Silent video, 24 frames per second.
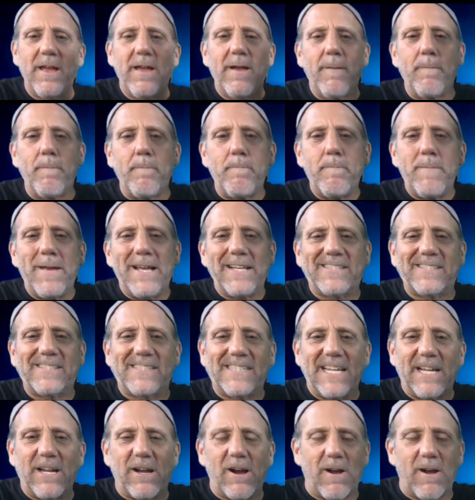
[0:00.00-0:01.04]
miss
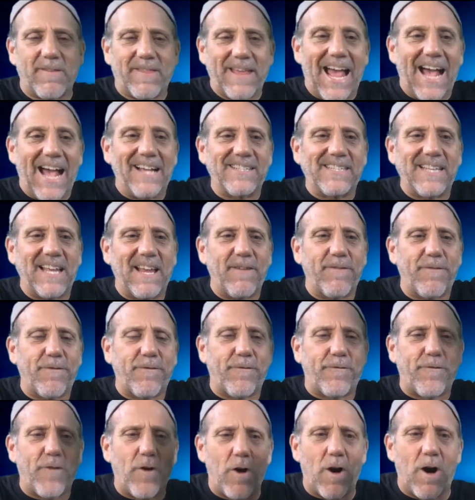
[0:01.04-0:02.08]
the Earth. As they
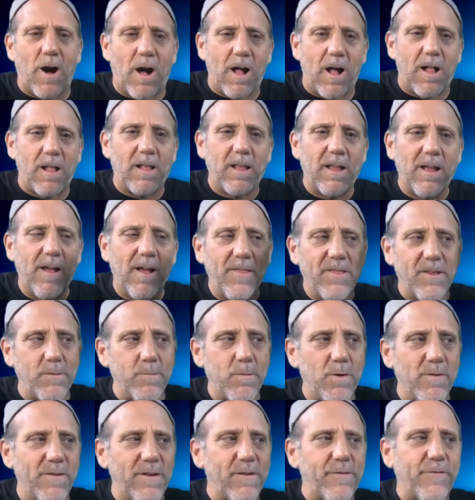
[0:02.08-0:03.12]
fall, they're
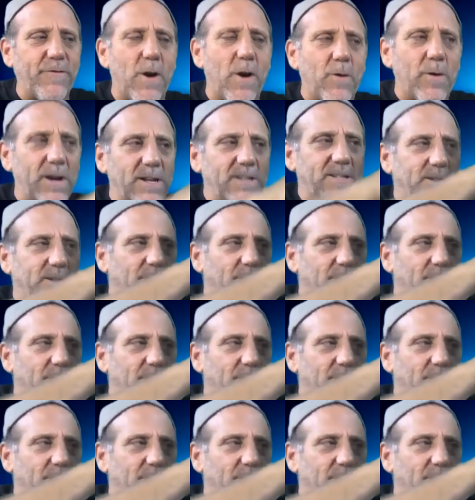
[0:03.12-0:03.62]
moving forward.